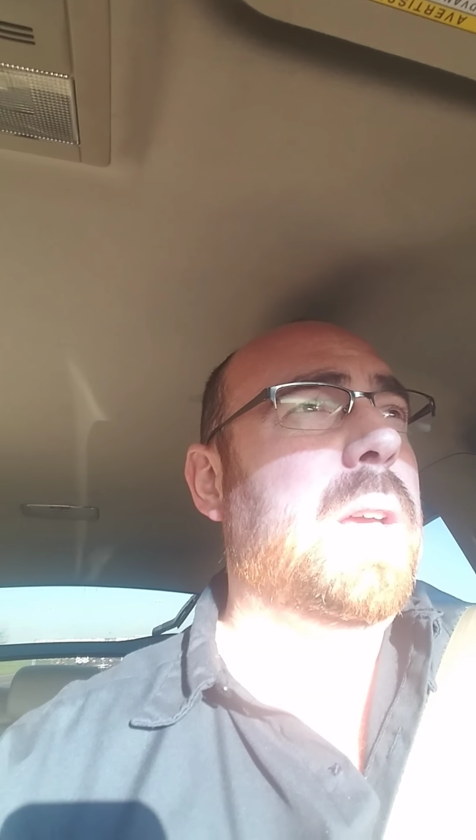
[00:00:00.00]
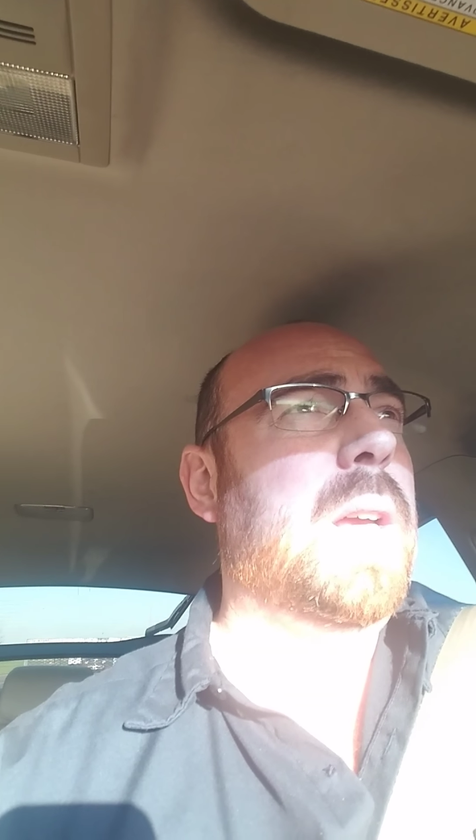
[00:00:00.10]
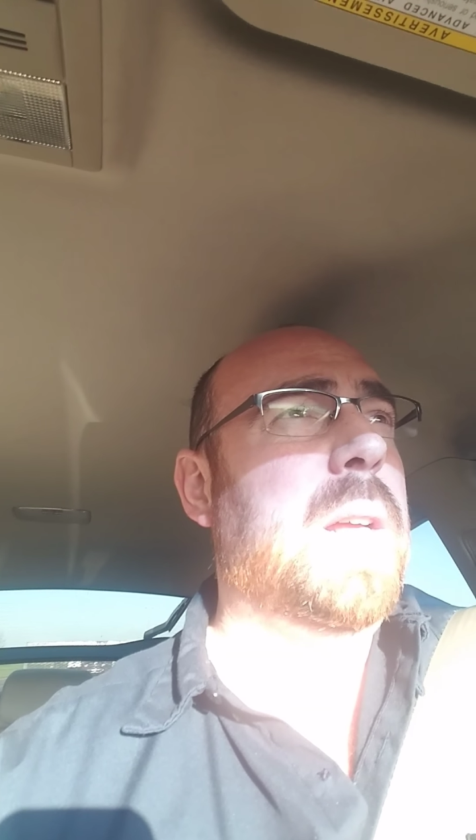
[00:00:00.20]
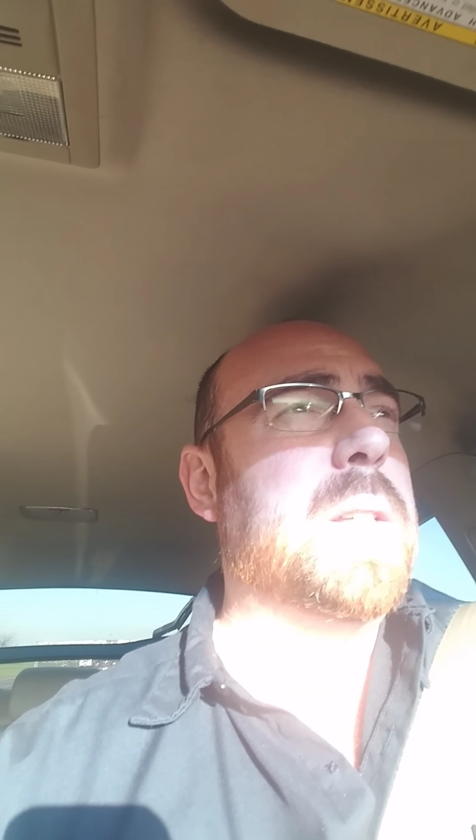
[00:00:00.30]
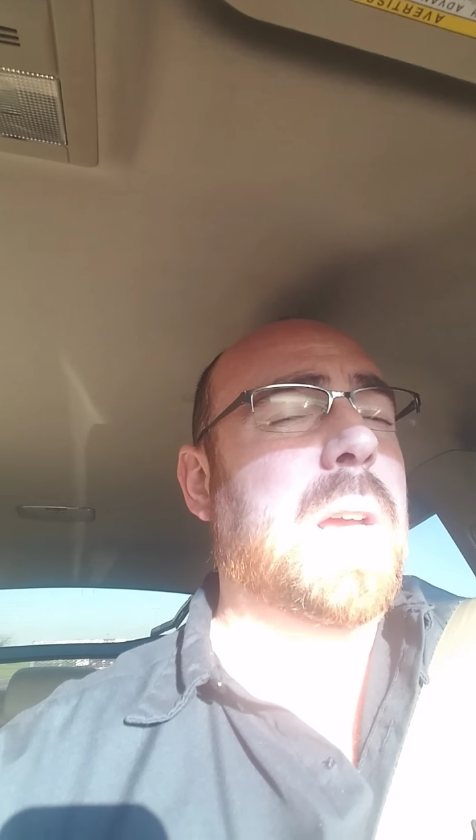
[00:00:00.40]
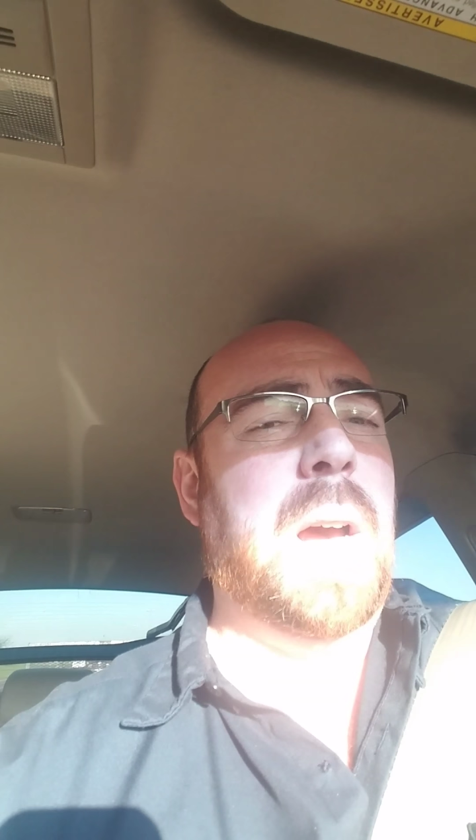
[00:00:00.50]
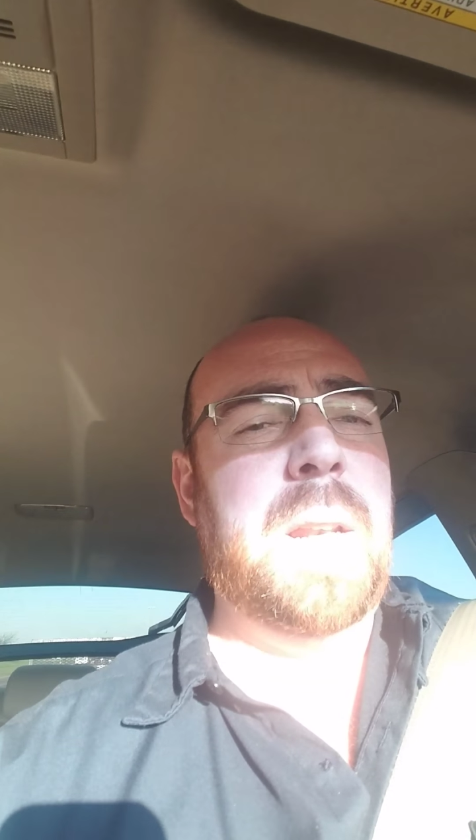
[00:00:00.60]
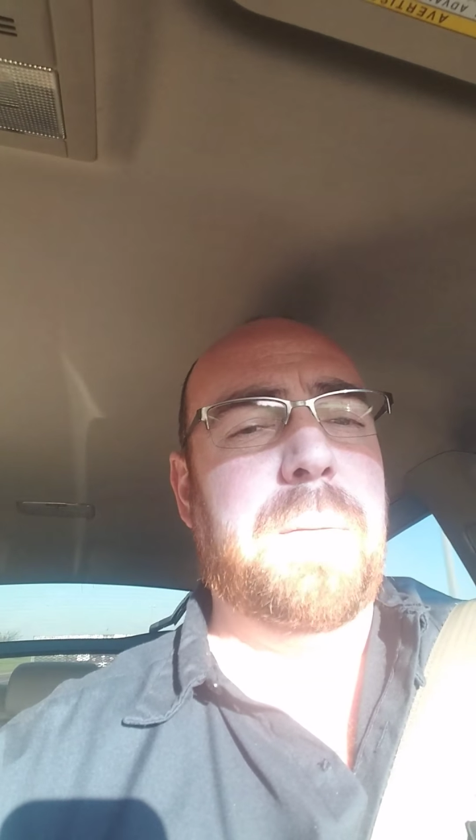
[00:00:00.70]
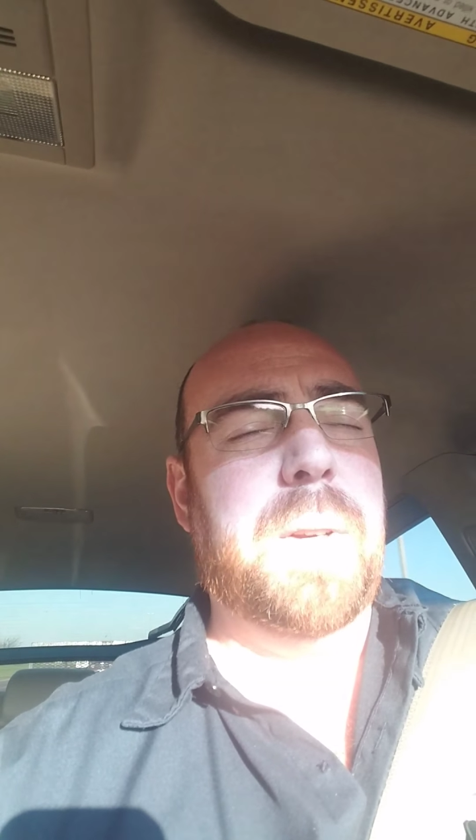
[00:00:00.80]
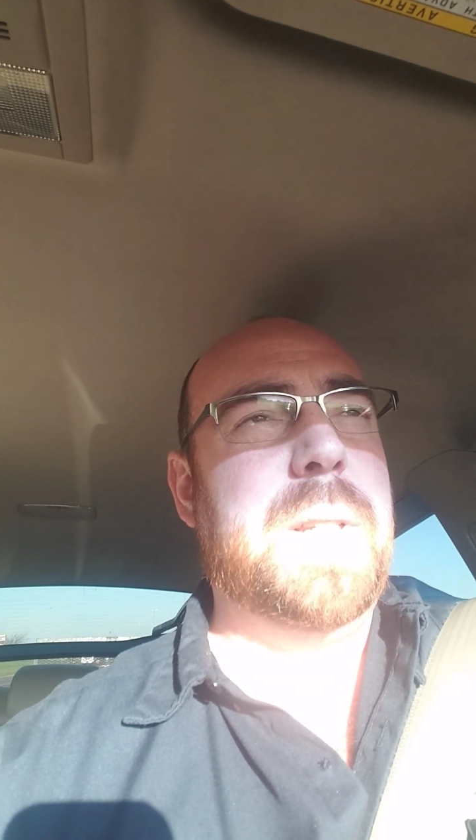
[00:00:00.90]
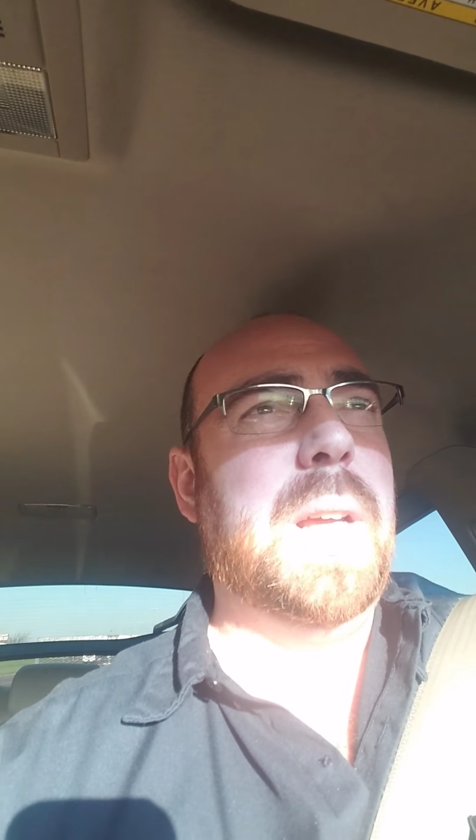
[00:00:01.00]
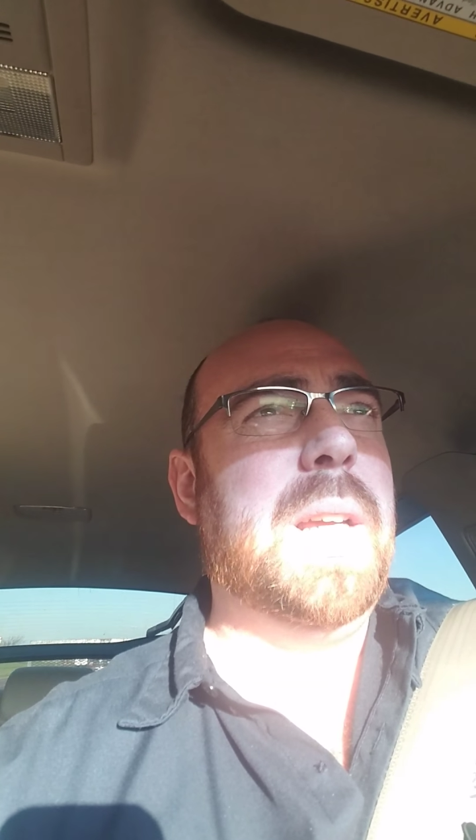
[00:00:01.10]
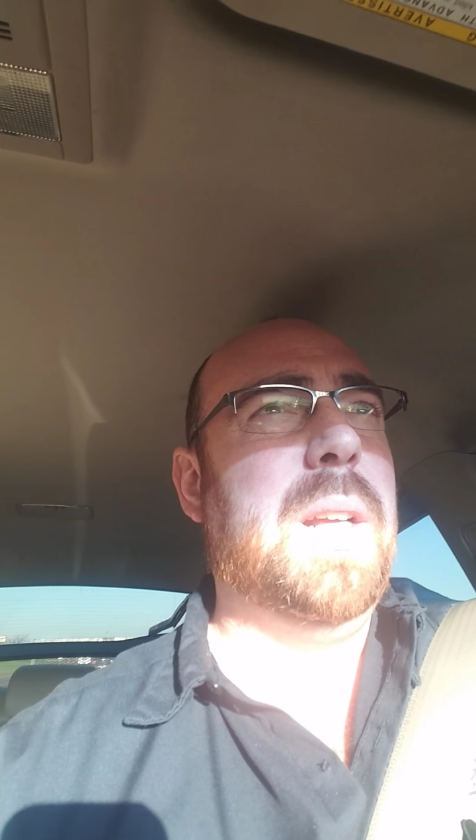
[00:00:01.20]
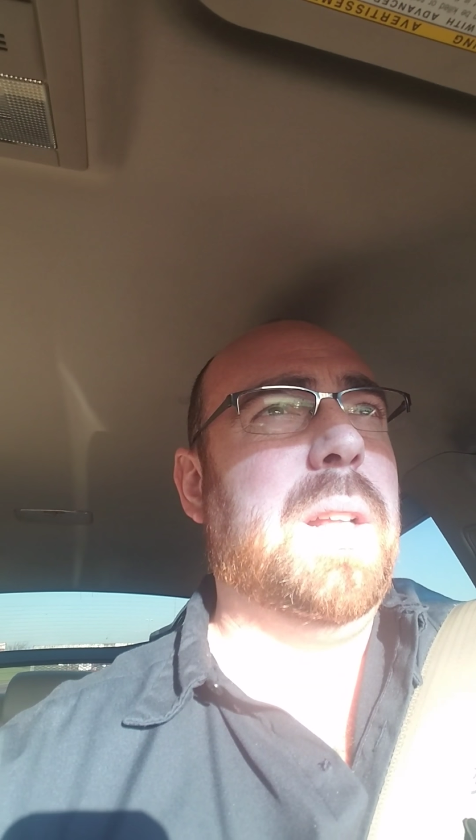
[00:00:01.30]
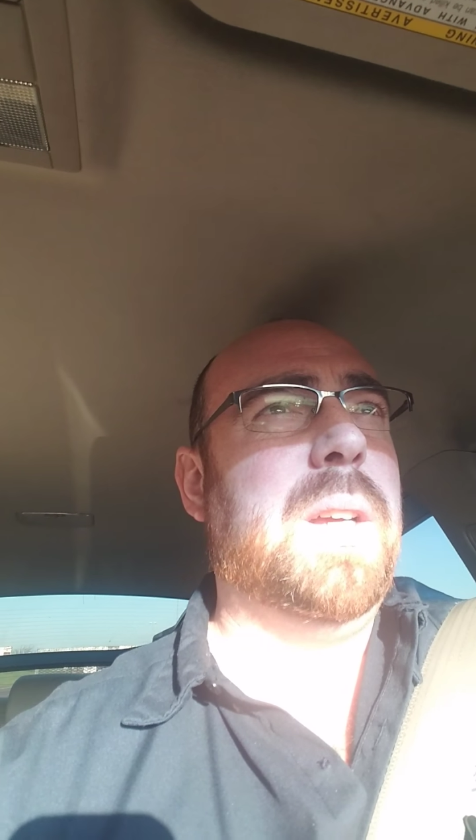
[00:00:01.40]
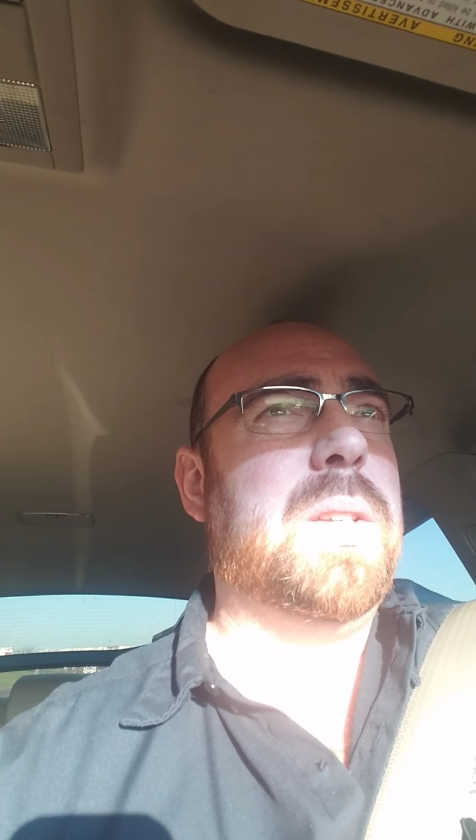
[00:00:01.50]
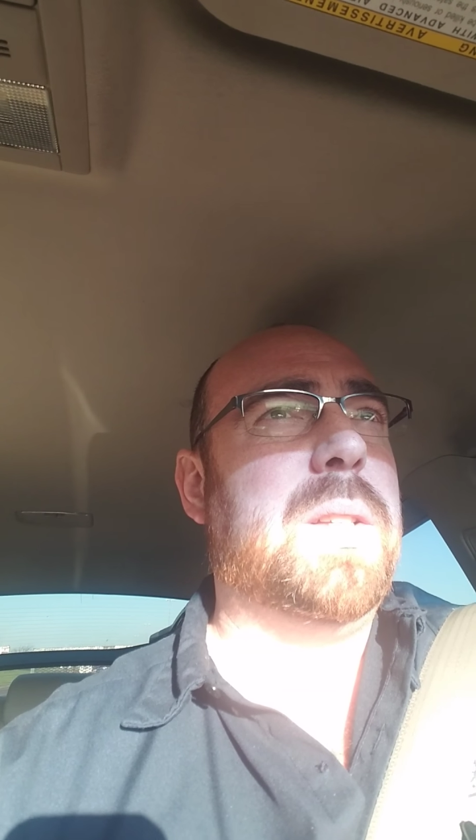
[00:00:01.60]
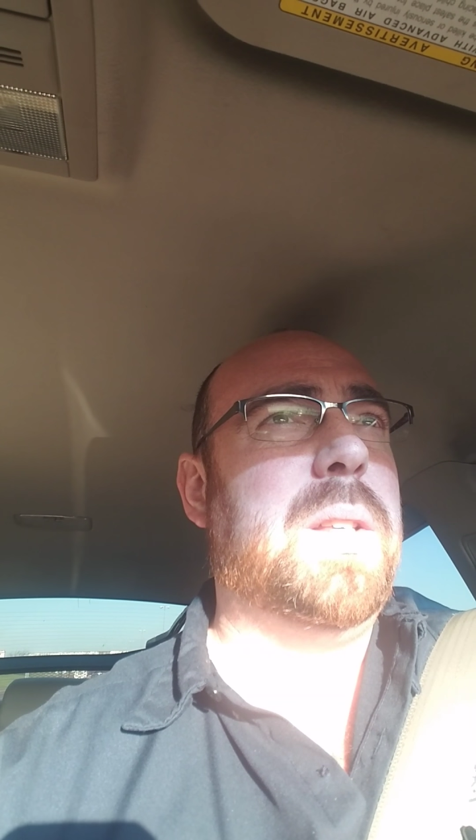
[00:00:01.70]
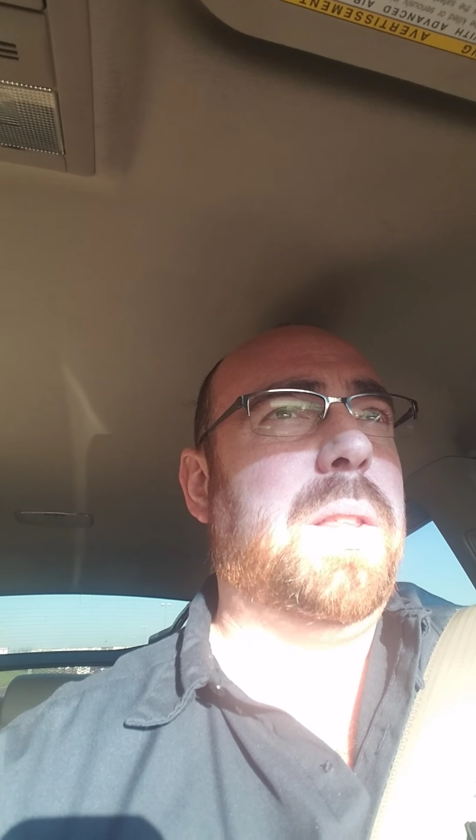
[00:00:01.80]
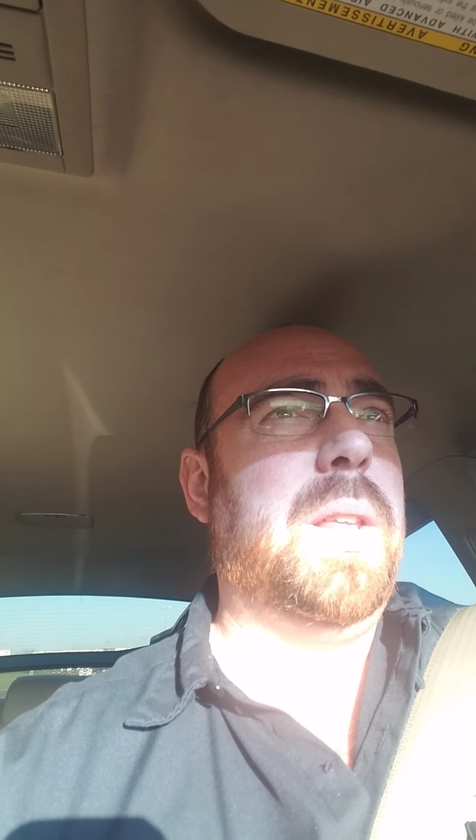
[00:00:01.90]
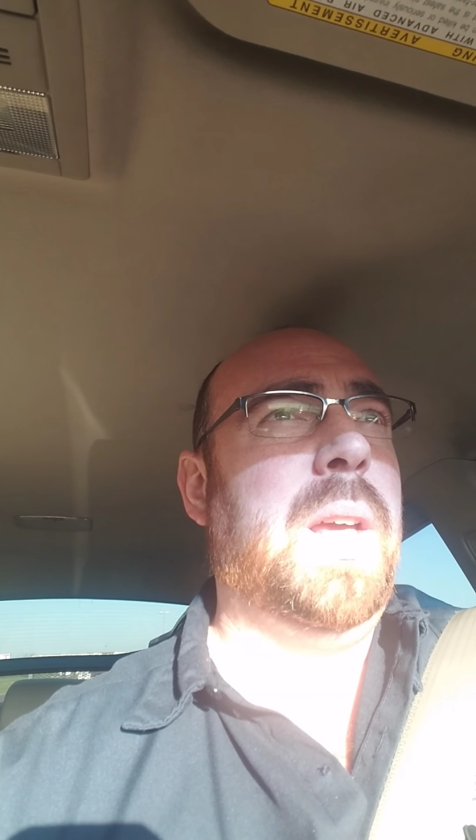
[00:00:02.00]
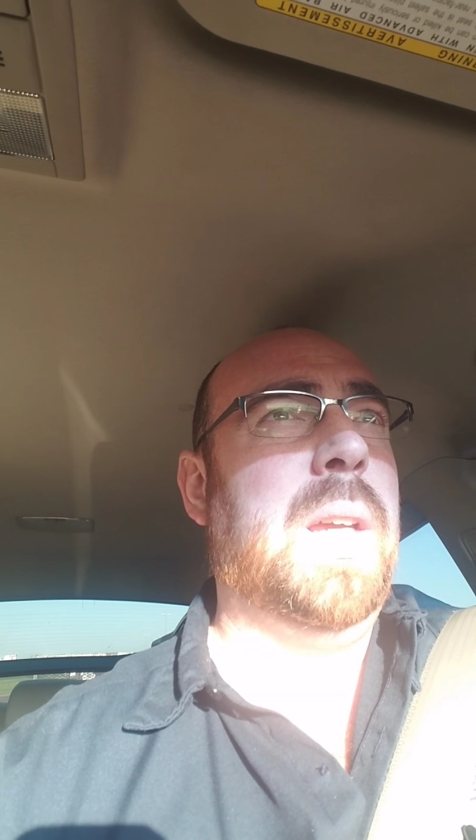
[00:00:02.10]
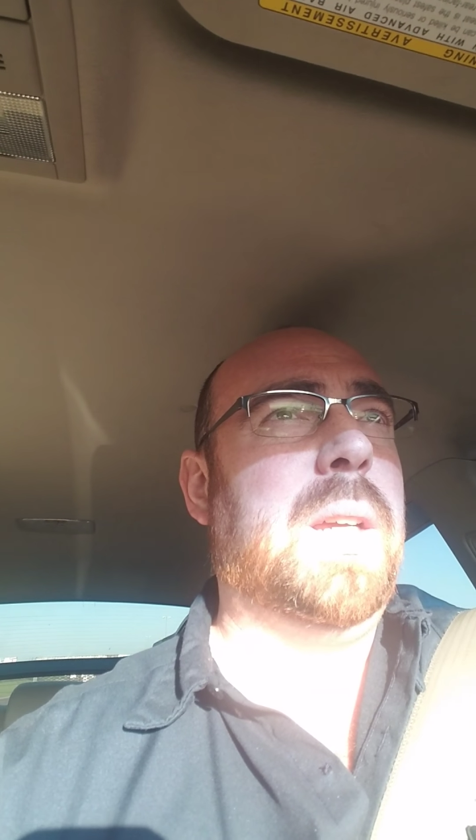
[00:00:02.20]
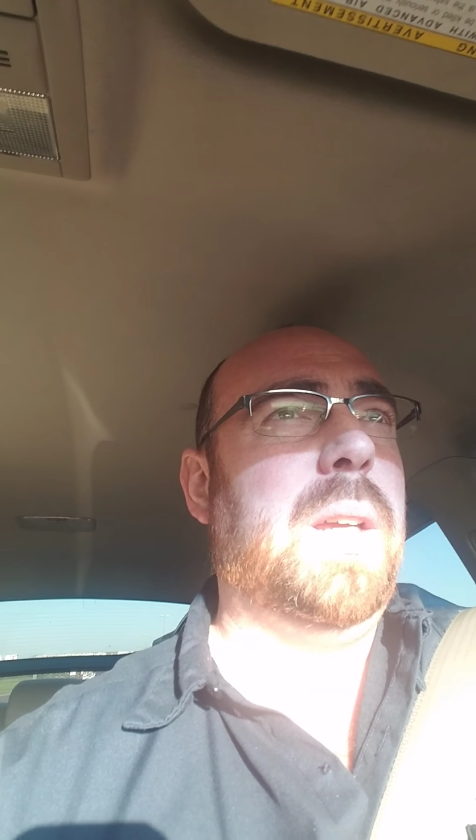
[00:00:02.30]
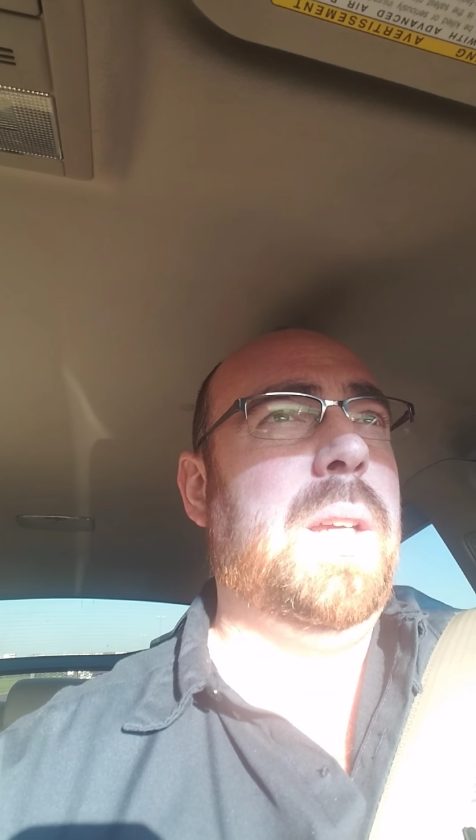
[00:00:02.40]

it's kind of ridiculous to think,